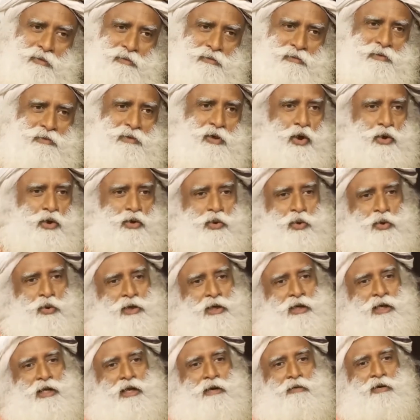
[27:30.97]
not
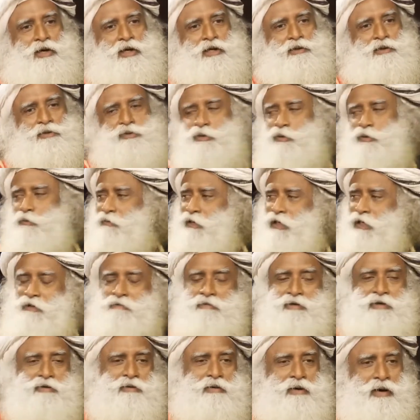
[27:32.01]
totally in our control, we leave
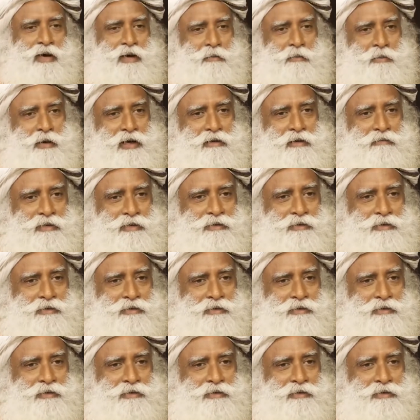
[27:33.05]
it to Kala Bhairava.